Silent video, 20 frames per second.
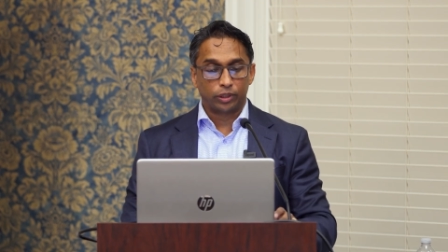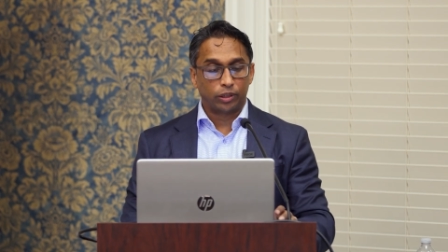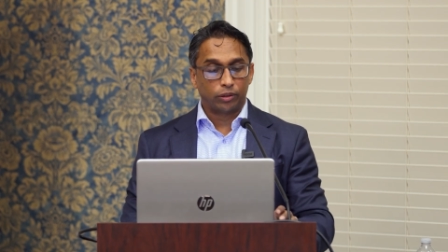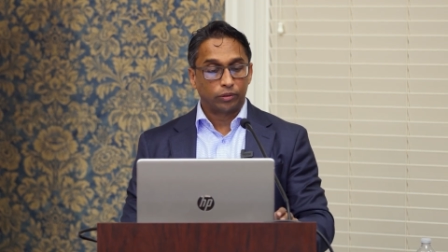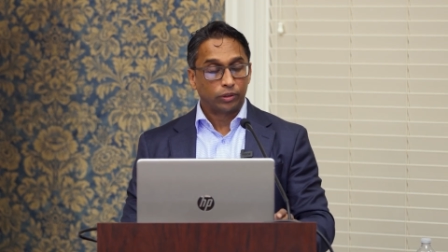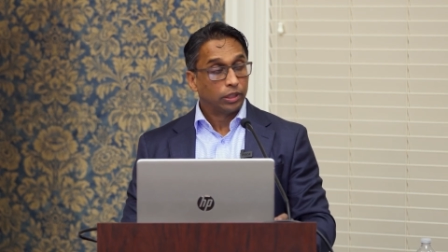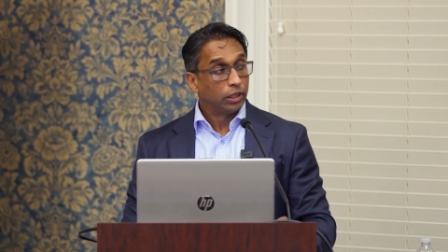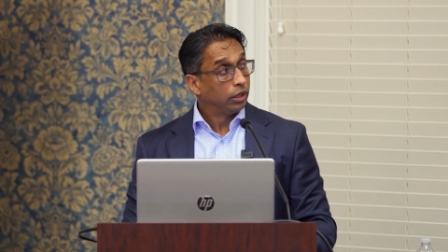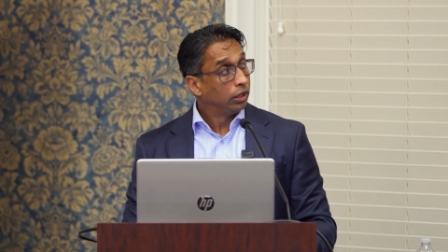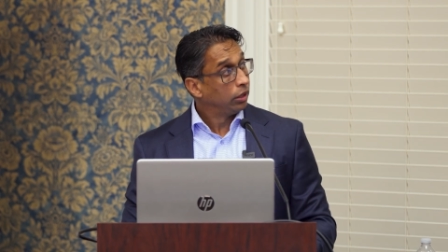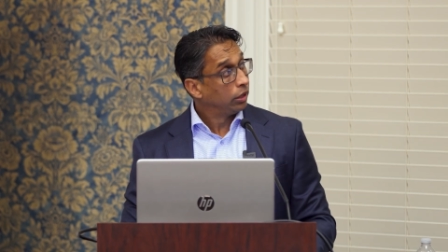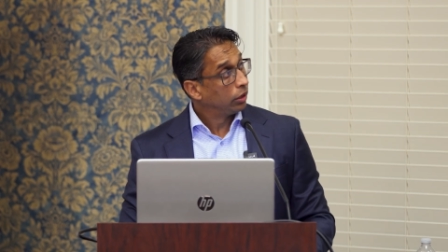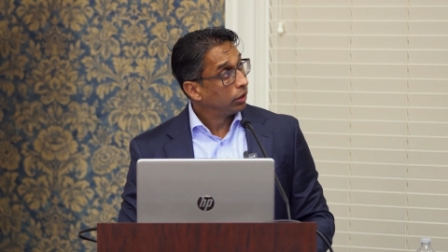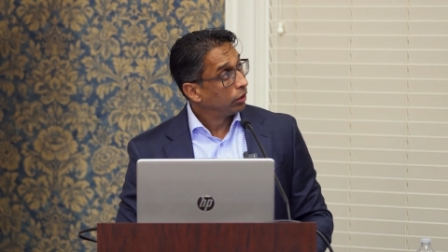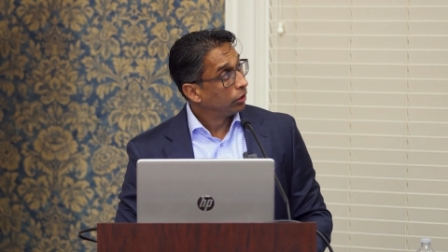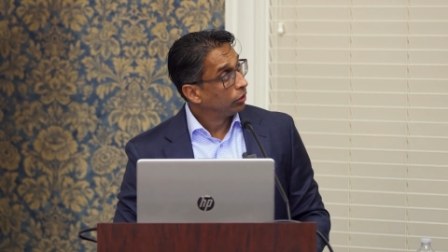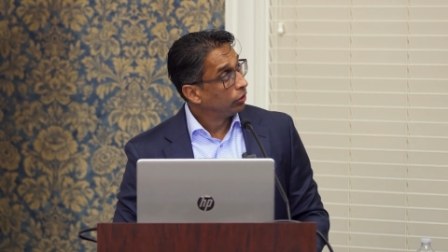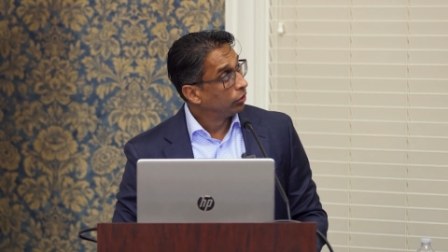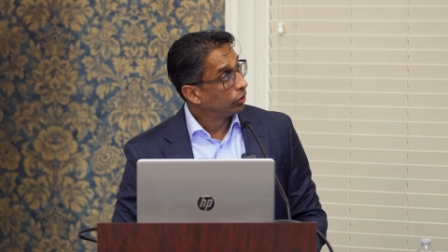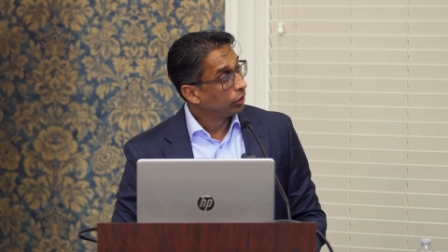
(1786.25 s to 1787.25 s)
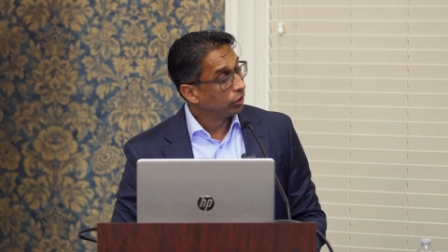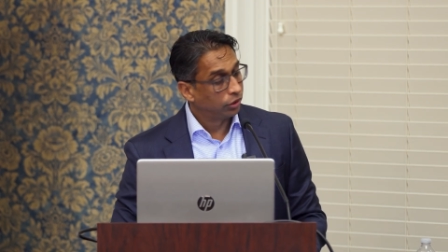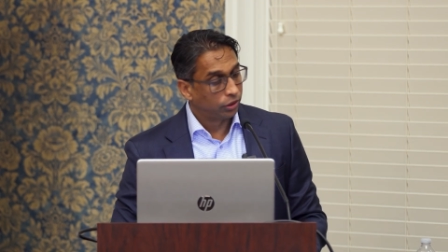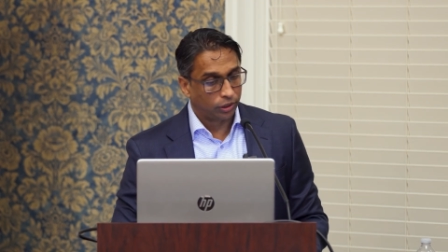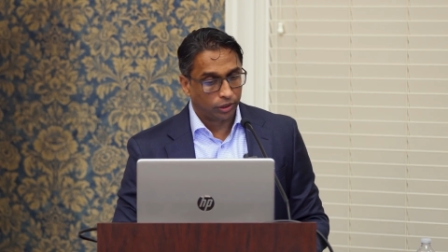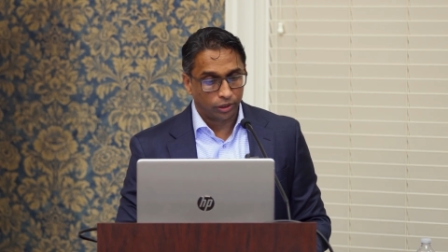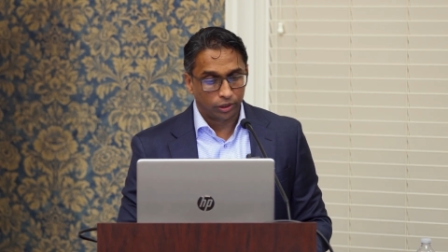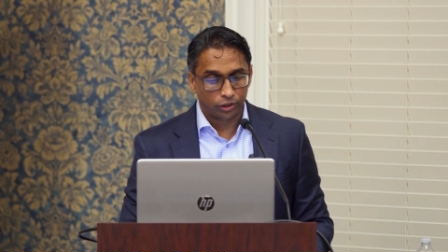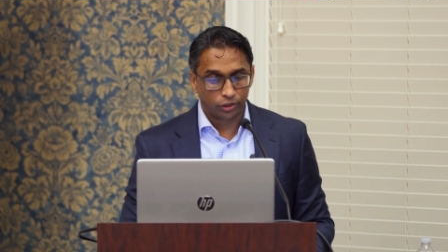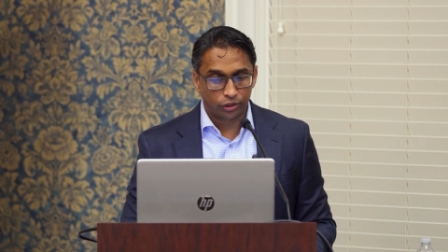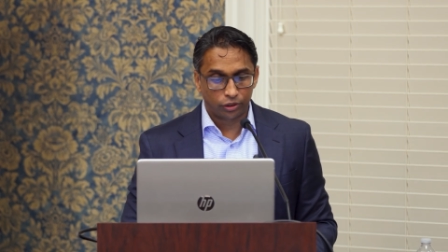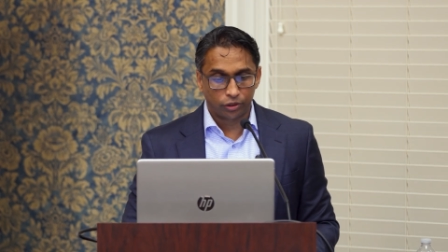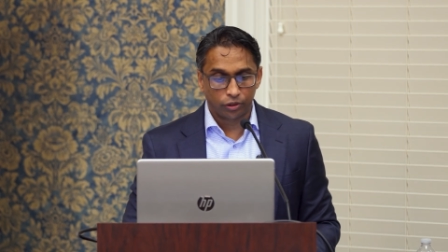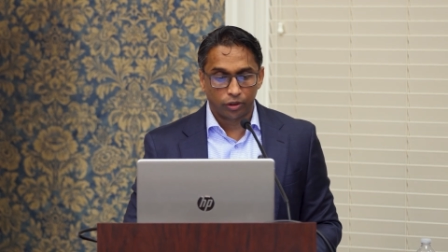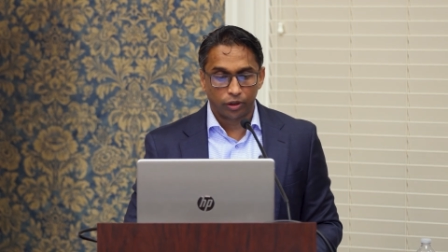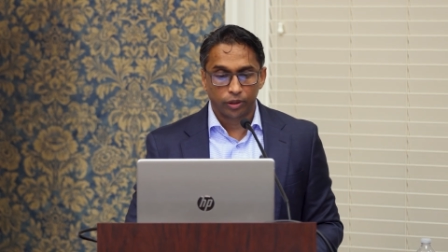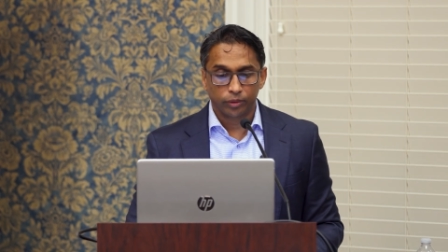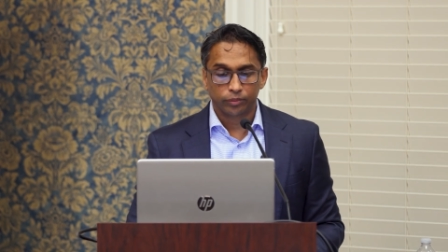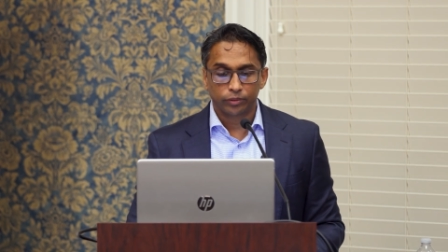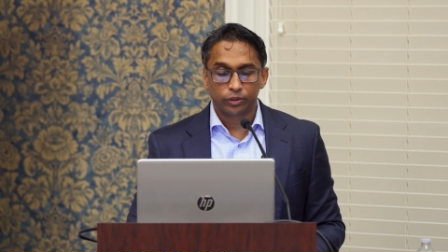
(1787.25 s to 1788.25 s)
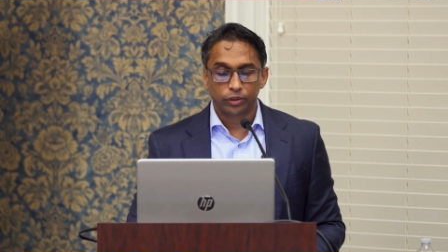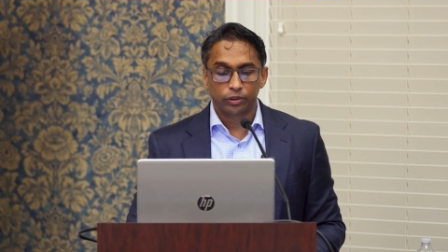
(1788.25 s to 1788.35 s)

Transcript: Now, you can see this chart.